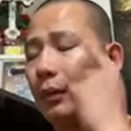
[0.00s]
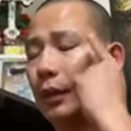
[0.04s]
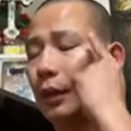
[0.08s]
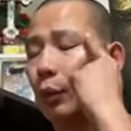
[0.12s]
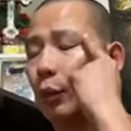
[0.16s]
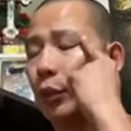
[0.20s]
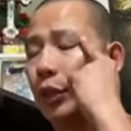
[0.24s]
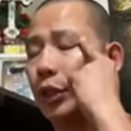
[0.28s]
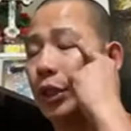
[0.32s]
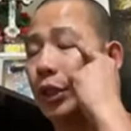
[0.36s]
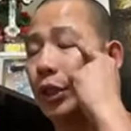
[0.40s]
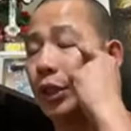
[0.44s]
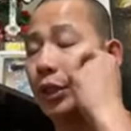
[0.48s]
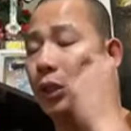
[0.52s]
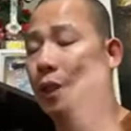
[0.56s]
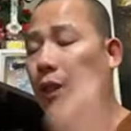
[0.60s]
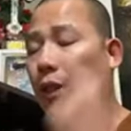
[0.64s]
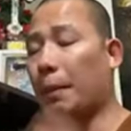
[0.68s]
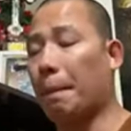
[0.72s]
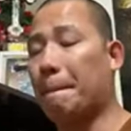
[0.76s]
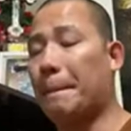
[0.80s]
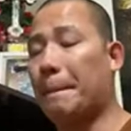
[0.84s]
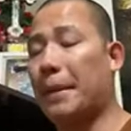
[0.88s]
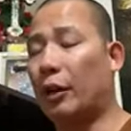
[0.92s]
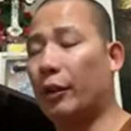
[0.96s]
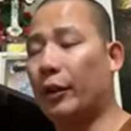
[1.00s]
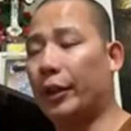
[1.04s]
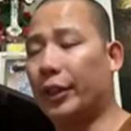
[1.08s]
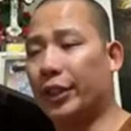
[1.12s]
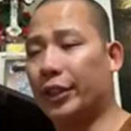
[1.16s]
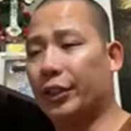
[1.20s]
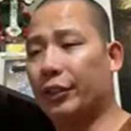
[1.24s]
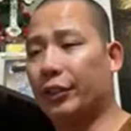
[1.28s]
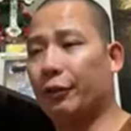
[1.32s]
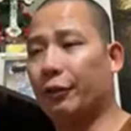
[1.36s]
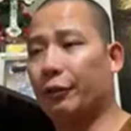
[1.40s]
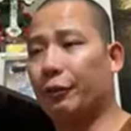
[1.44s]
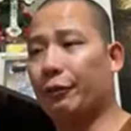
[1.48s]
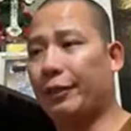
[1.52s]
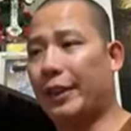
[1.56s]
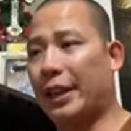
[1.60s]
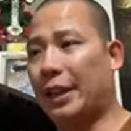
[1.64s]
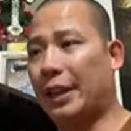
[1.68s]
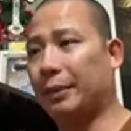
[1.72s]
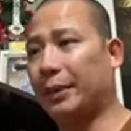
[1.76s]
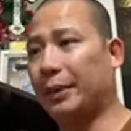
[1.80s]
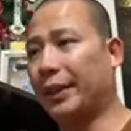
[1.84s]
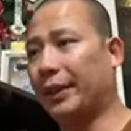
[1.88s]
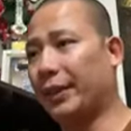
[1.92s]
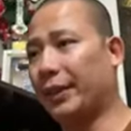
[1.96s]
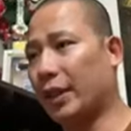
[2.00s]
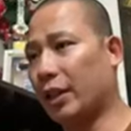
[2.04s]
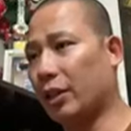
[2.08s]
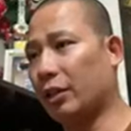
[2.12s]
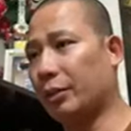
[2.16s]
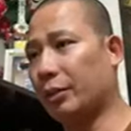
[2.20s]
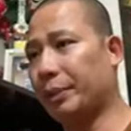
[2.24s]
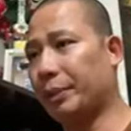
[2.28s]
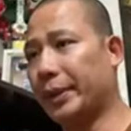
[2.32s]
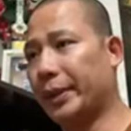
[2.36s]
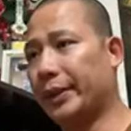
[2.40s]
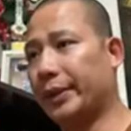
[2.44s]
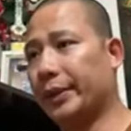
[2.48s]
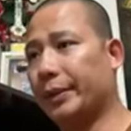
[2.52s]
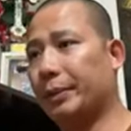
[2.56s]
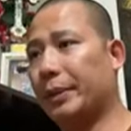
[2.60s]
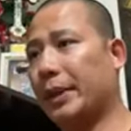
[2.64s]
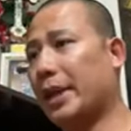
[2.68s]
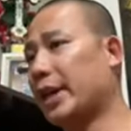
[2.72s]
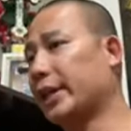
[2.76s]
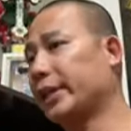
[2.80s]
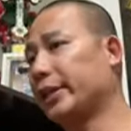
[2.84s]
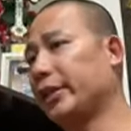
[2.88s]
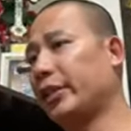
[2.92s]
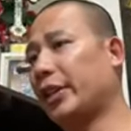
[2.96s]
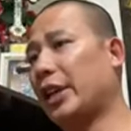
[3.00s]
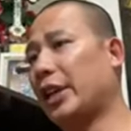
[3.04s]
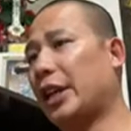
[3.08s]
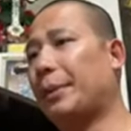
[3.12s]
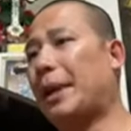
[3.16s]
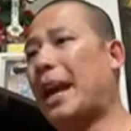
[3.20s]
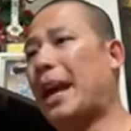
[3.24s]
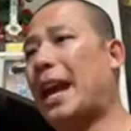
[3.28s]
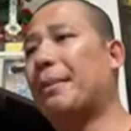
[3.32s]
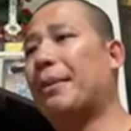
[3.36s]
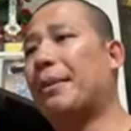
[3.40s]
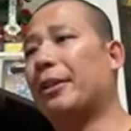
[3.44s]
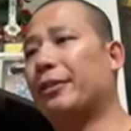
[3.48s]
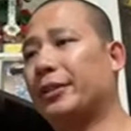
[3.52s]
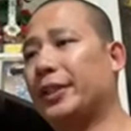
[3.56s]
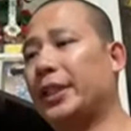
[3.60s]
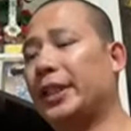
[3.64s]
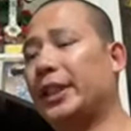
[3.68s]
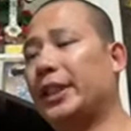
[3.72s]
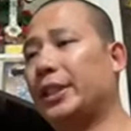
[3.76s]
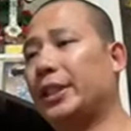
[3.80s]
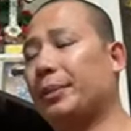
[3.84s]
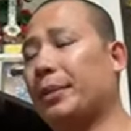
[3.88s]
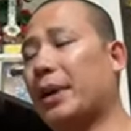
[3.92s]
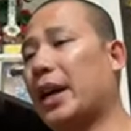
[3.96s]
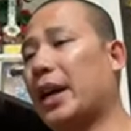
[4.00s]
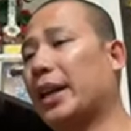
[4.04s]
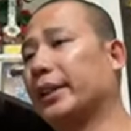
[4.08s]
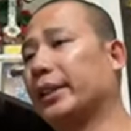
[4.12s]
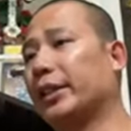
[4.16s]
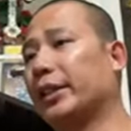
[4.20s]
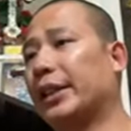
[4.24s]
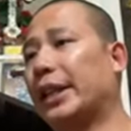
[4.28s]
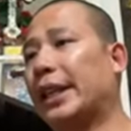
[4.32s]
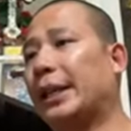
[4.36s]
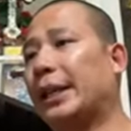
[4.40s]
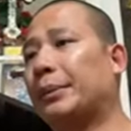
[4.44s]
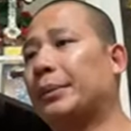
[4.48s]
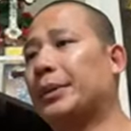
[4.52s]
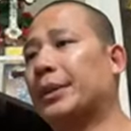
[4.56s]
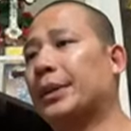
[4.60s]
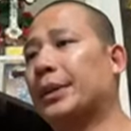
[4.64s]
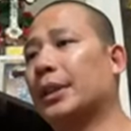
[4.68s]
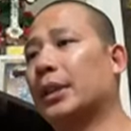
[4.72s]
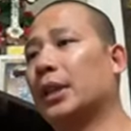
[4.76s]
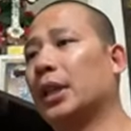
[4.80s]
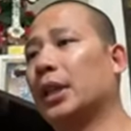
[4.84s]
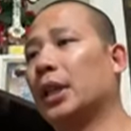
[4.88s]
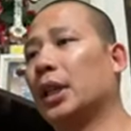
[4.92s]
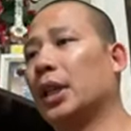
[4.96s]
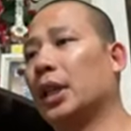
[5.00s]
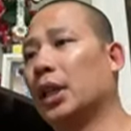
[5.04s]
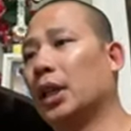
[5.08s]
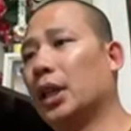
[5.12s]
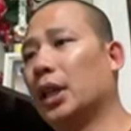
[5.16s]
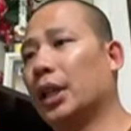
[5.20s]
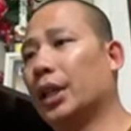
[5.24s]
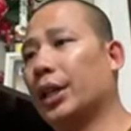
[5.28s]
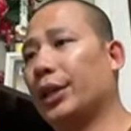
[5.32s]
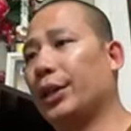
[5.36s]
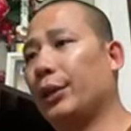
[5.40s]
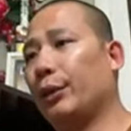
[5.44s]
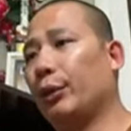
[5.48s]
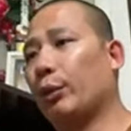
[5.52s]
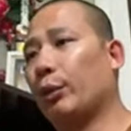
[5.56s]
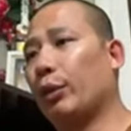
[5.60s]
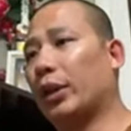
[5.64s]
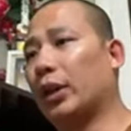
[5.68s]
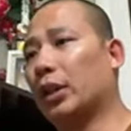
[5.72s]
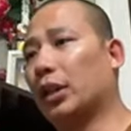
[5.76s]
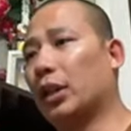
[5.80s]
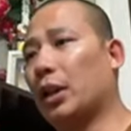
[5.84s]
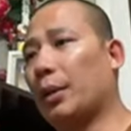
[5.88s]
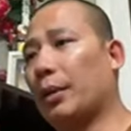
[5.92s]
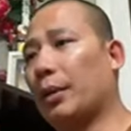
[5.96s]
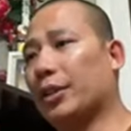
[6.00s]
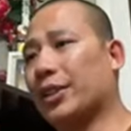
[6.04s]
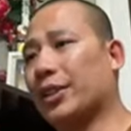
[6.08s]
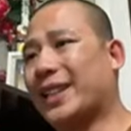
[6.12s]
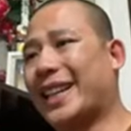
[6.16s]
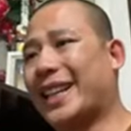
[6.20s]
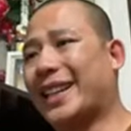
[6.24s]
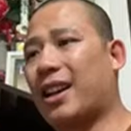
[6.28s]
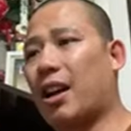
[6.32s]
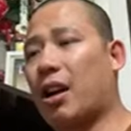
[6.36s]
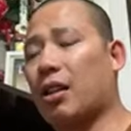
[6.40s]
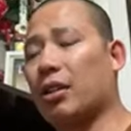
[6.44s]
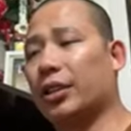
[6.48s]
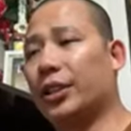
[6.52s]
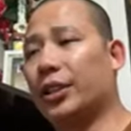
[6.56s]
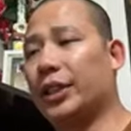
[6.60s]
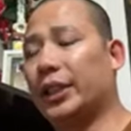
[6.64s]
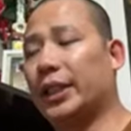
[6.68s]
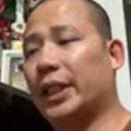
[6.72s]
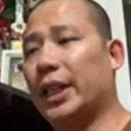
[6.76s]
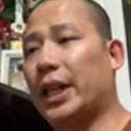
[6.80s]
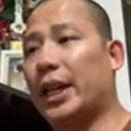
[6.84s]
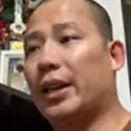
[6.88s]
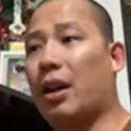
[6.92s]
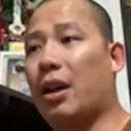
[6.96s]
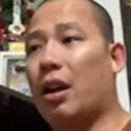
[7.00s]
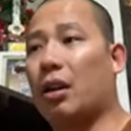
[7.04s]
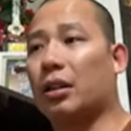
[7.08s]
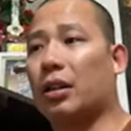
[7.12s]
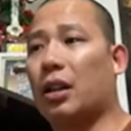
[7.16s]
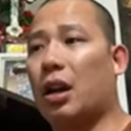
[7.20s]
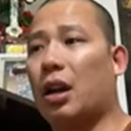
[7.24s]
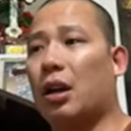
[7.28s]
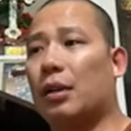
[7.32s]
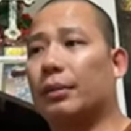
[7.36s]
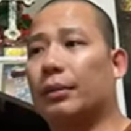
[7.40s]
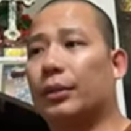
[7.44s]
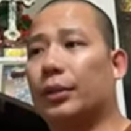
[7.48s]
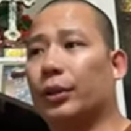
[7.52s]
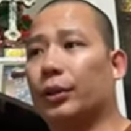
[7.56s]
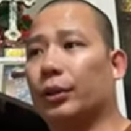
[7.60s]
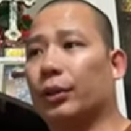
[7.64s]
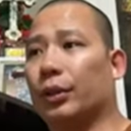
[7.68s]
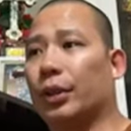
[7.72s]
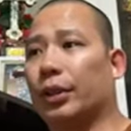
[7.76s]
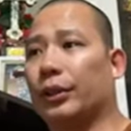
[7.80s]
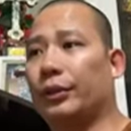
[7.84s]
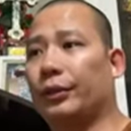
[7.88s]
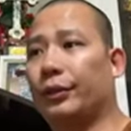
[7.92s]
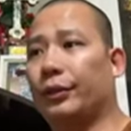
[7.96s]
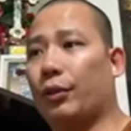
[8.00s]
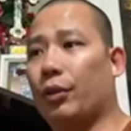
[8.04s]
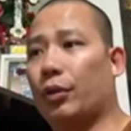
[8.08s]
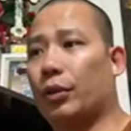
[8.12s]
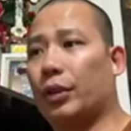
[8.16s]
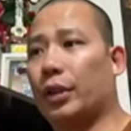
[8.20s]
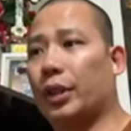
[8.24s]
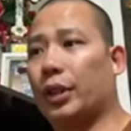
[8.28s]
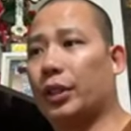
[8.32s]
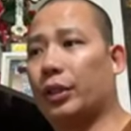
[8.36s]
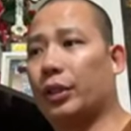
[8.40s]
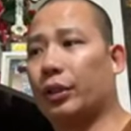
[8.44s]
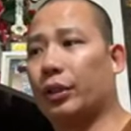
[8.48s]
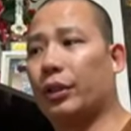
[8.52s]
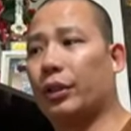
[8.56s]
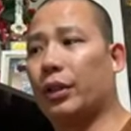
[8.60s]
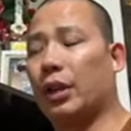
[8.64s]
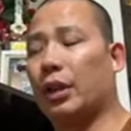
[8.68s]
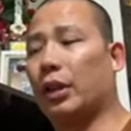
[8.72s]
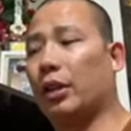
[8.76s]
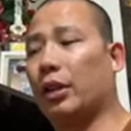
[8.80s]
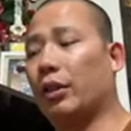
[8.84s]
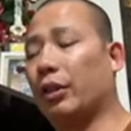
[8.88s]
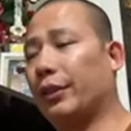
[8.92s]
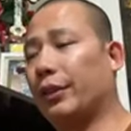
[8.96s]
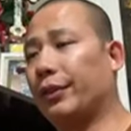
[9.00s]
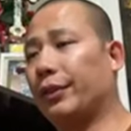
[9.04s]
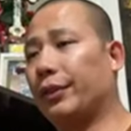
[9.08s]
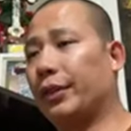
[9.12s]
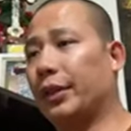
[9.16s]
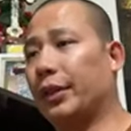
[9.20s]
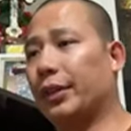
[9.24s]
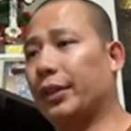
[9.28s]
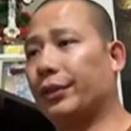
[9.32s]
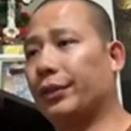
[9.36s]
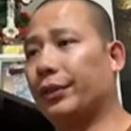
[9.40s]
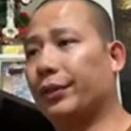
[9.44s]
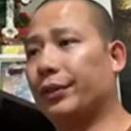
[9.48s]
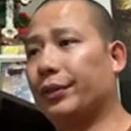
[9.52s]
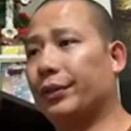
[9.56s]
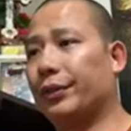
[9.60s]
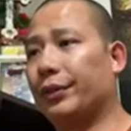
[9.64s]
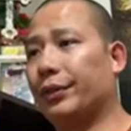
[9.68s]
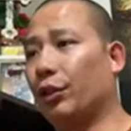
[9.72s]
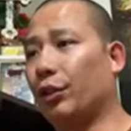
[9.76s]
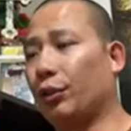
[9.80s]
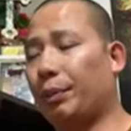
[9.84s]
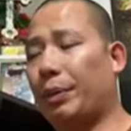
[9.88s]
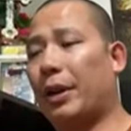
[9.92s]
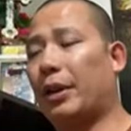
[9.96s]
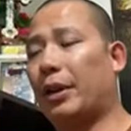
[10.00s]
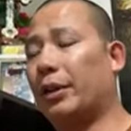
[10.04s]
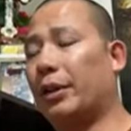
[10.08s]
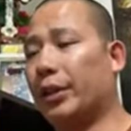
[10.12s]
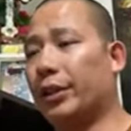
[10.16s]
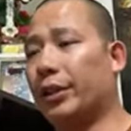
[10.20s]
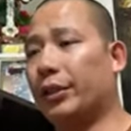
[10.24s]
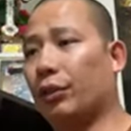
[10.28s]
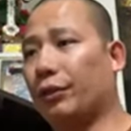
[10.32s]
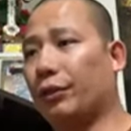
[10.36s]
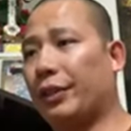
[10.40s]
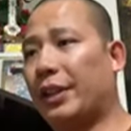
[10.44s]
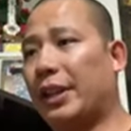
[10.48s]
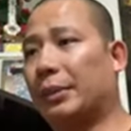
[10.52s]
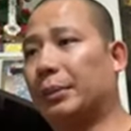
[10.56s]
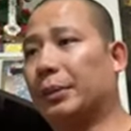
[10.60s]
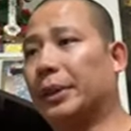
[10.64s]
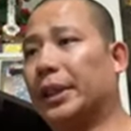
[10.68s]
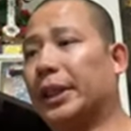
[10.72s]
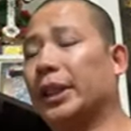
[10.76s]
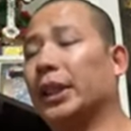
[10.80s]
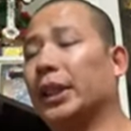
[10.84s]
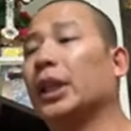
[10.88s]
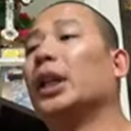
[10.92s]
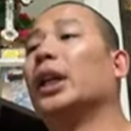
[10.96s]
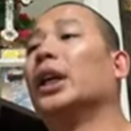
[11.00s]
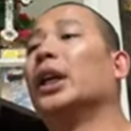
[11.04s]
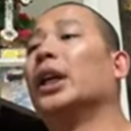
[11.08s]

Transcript: which is a marriage family therapist behind their name, MFTs behind their names. You would want to look up on psychologytoday.com to look for a good, you know, if your parents or family